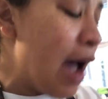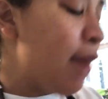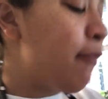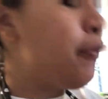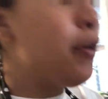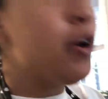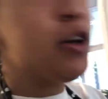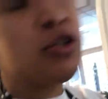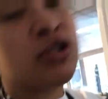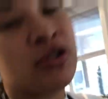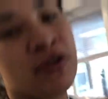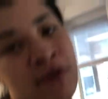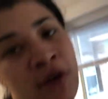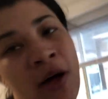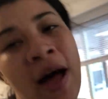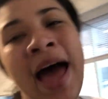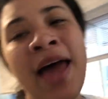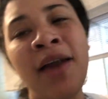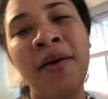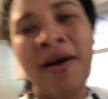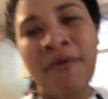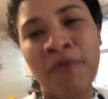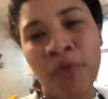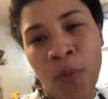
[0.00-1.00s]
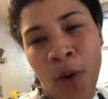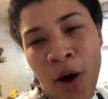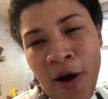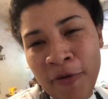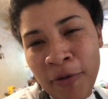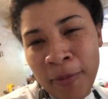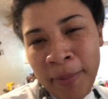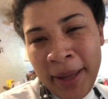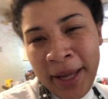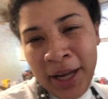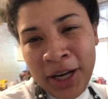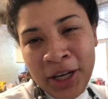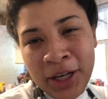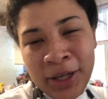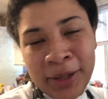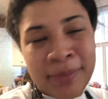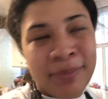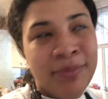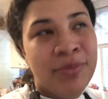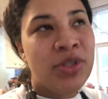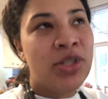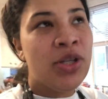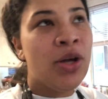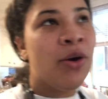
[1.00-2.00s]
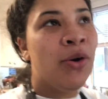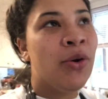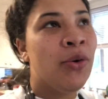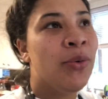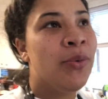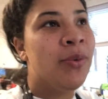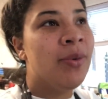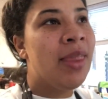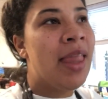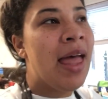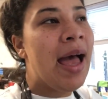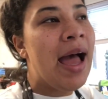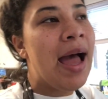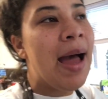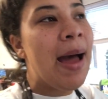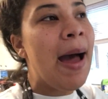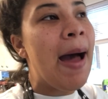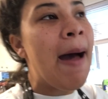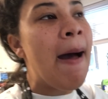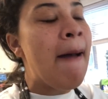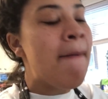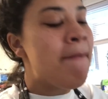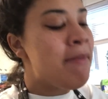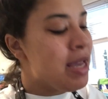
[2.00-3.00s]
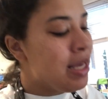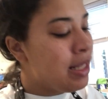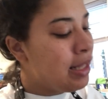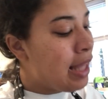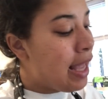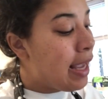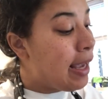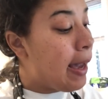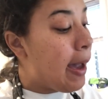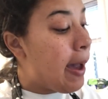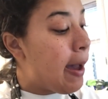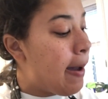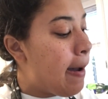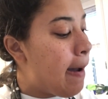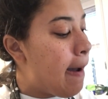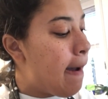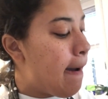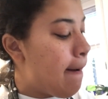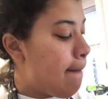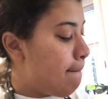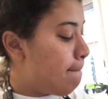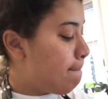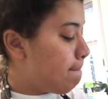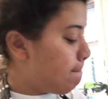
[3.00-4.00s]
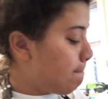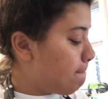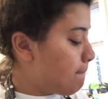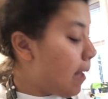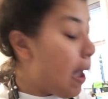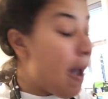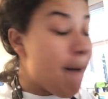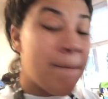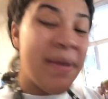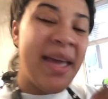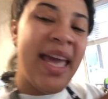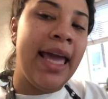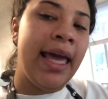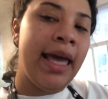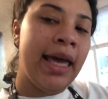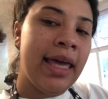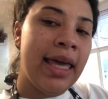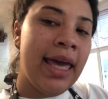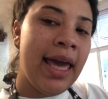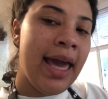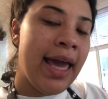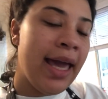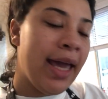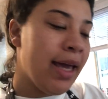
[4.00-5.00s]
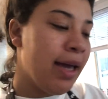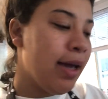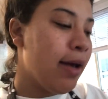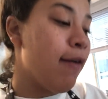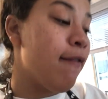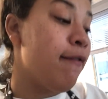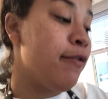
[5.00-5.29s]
First of all, I don't have a waffle maker. So I made like a pancake